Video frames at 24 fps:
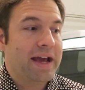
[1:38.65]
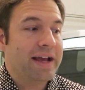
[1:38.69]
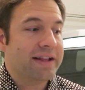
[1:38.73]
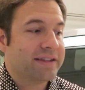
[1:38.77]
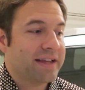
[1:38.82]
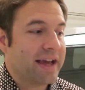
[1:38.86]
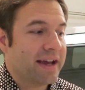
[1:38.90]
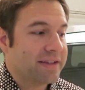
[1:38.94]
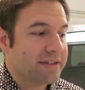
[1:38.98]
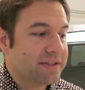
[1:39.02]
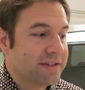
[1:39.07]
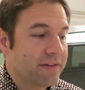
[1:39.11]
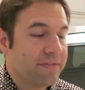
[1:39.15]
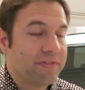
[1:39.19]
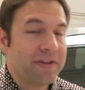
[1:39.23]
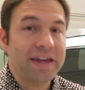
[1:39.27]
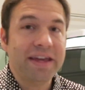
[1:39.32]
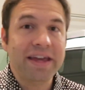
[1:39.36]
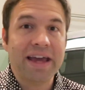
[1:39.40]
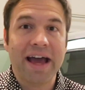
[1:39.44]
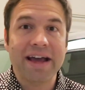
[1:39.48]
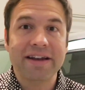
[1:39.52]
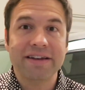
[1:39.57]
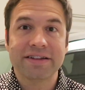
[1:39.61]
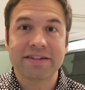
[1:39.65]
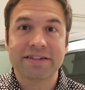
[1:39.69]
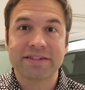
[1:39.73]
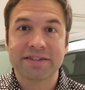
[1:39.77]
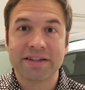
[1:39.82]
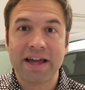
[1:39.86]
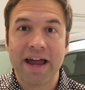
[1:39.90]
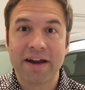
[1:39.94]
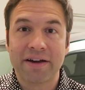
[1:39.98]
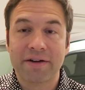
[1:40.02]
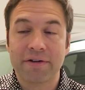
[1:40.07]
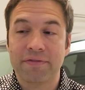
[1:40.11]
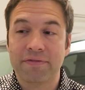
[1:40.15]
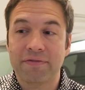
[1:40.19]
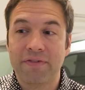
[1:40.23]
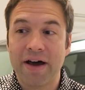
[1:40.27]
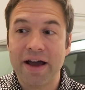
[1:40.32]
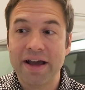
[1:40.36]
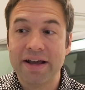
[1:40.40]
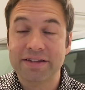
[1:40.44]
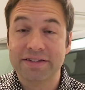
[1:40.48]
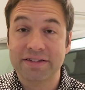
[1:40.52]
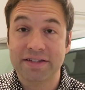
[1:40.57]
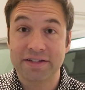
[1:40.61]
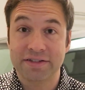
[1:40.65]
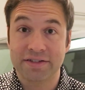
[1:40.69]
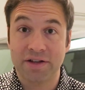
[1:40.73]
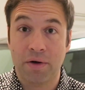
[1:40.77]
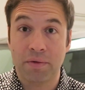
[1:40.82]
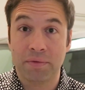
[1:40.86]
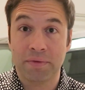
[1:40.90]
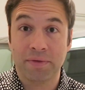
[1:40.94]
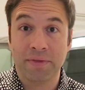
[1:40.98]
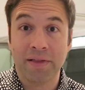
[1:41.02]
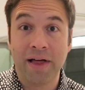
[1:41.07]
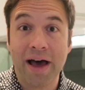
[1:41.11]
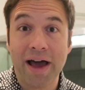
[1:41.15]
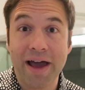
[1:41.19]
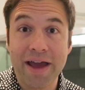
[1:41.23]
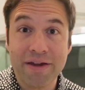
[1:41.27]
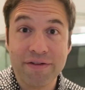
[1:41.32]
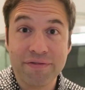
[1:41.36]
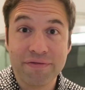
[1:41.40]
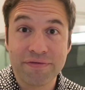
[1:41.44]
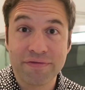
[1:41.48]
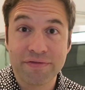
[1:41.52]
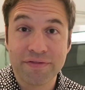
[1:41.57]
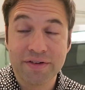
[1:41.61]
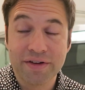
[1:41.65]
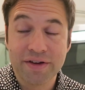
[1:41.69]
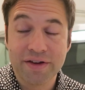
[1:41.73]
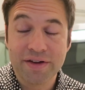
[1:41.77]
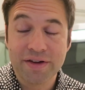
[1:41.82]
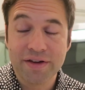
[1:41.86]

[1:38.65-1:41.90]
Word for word: It's as if he had to sacrifice his own life